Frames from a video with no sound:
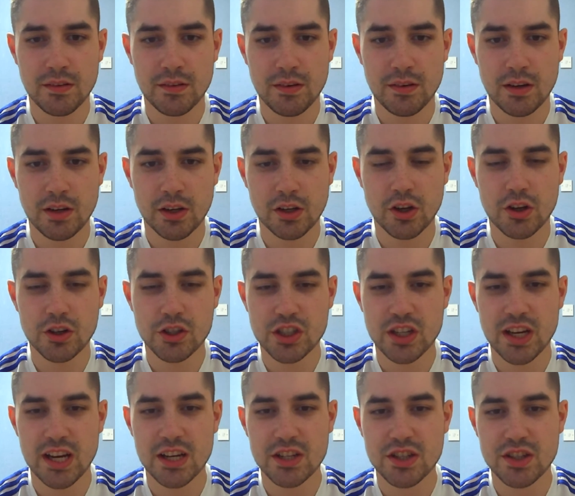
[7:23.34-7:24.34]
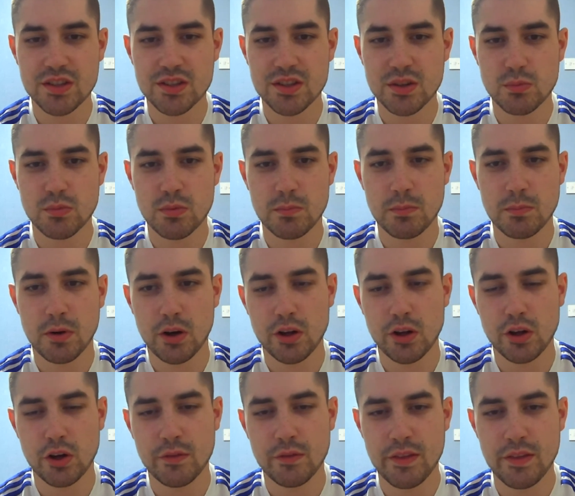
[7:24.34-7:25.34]
negotiations at one
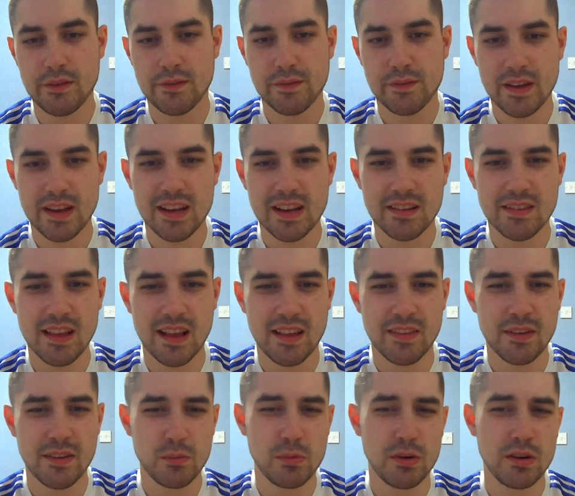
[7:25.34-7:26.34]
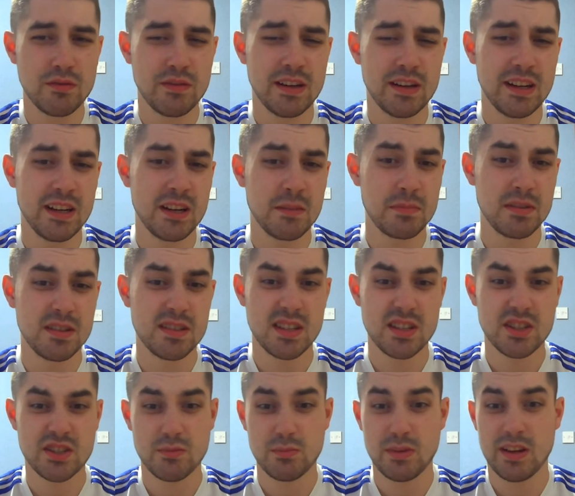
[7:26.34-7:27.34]
point over the fee, and that they weren't really in a
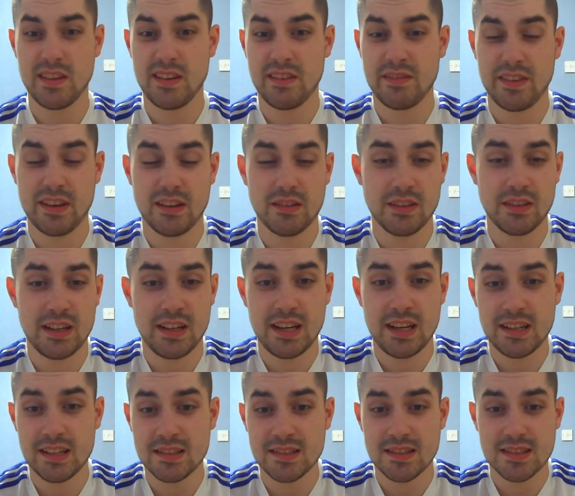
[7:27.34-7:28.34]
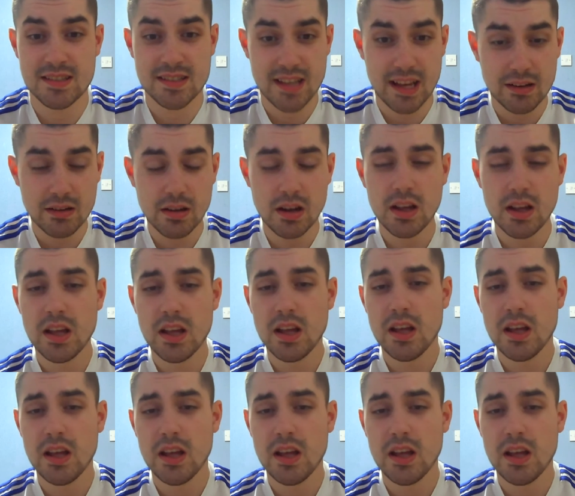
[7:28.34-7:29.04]
position where they felt they needed to sell.